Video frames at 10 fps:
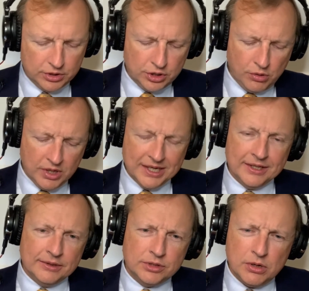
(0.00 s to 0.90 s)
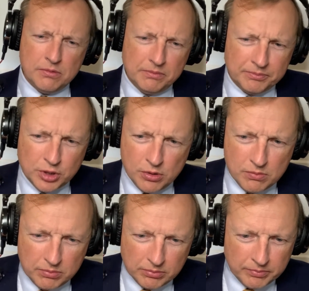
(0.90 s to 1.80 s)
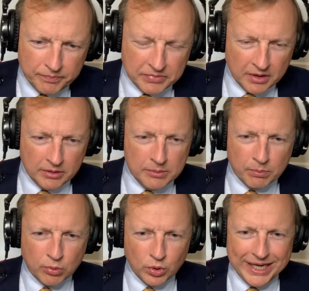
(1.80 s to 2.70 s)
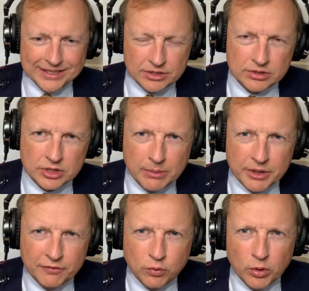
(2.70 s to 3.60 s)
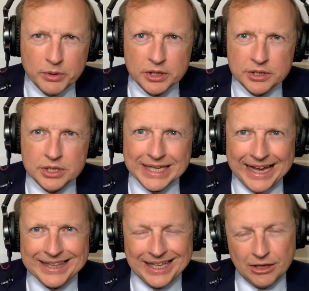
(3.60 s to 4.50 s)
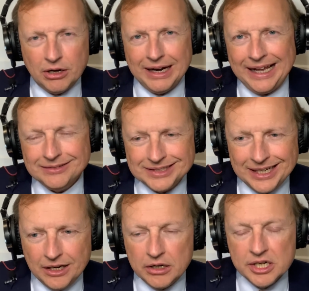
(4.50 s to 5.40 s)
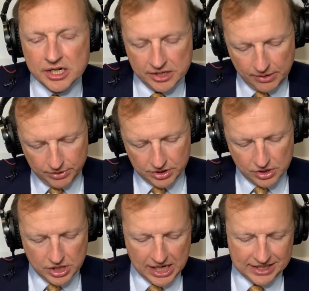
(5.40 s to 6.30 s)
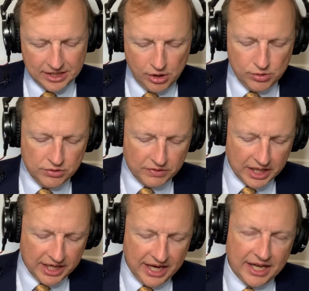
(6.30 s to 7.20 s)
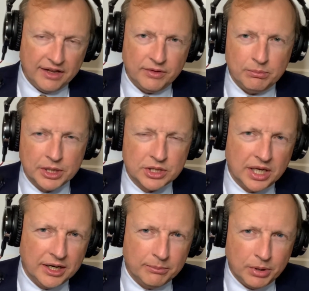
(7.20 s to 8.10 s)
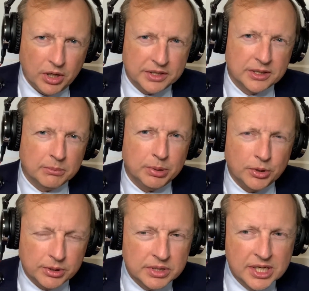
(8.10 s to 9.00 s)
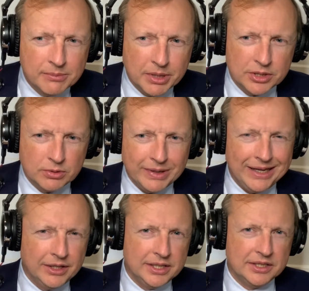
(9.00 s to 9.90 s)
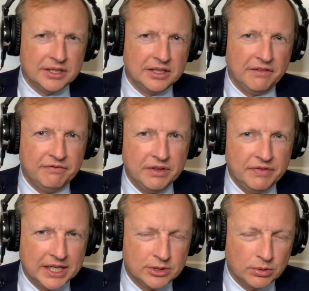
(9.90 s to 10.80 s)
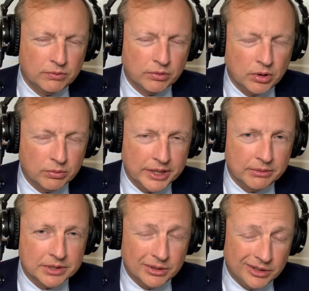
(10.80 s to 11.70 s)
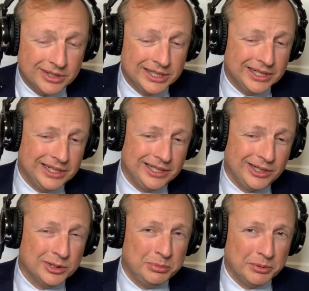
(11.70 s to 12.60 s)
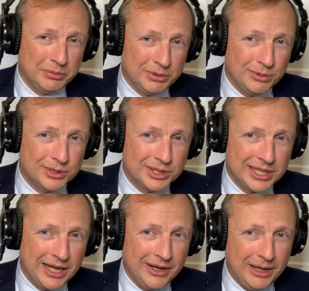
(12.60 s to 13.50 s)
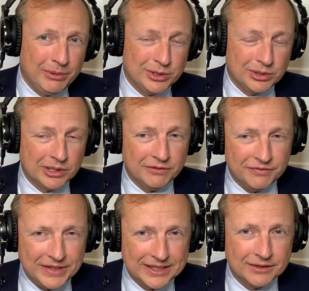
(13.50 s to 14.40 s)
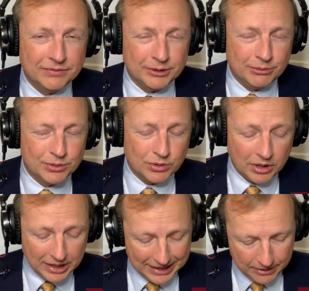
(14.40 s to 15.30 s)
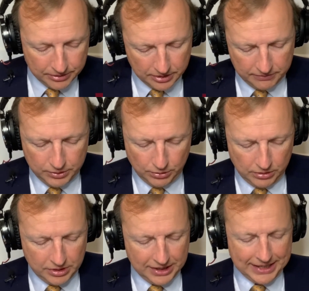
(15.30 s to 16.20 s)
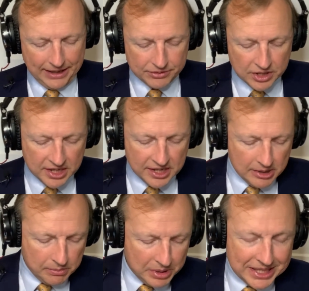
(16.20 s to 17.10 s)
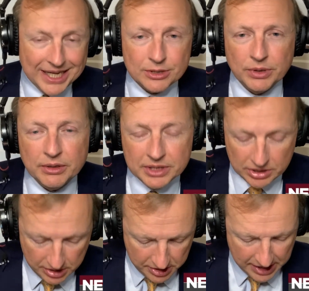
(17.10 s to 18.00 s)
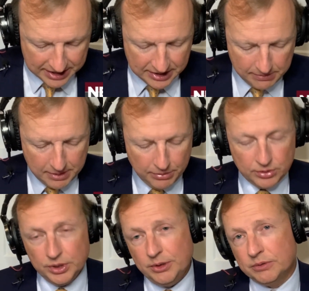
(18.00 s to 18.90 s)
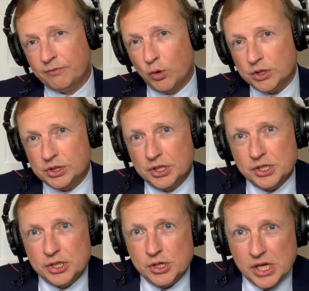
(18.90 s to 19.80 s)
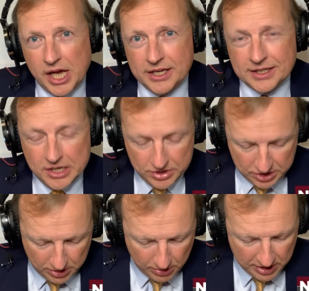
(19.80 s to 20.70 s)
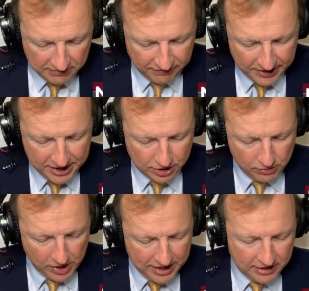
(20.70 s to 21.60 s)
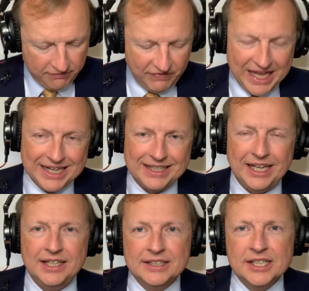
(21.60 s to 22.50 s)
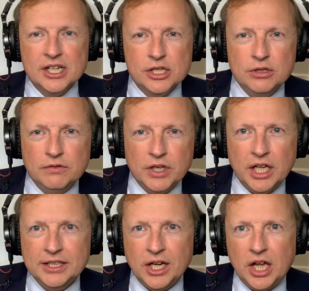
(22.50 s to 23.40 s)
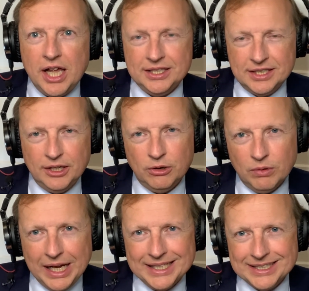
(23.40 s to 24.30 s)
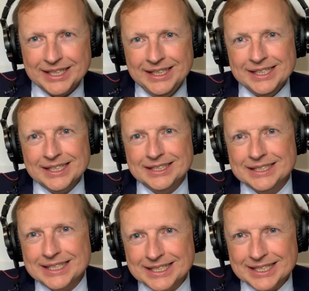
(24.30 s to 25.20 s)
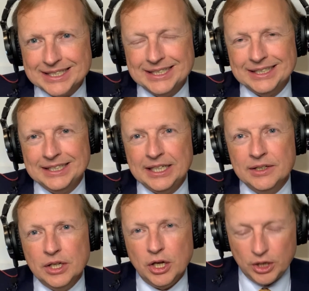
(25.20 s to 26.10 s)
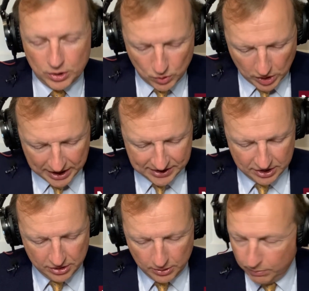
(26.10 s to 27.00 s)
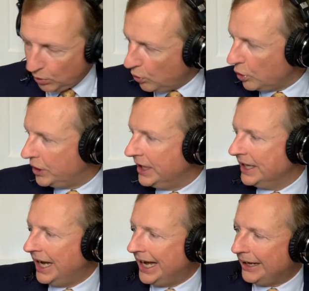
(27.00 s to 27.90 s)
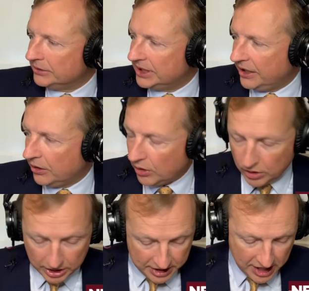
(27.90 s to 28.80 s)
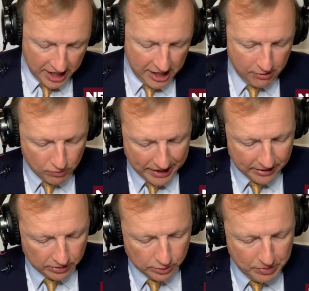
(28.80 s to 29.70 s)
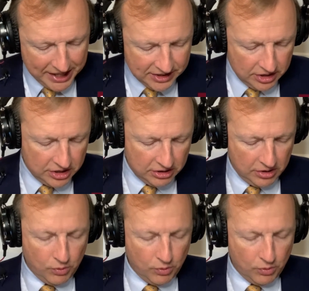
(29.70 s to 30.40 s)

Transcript: So don't embrace some of the formulas that are out there that would suggest that, you've got to have a much higher bond component, because the reality is that affects your overall rate of return and ultimately reduces down how much you can effectively withdraw out of your accounts. Besides the rate of return, next up, number 3, of course, is you got to consider inflation, right? The fact that you've got costs that are rising consistently across the board out there on a regular basis.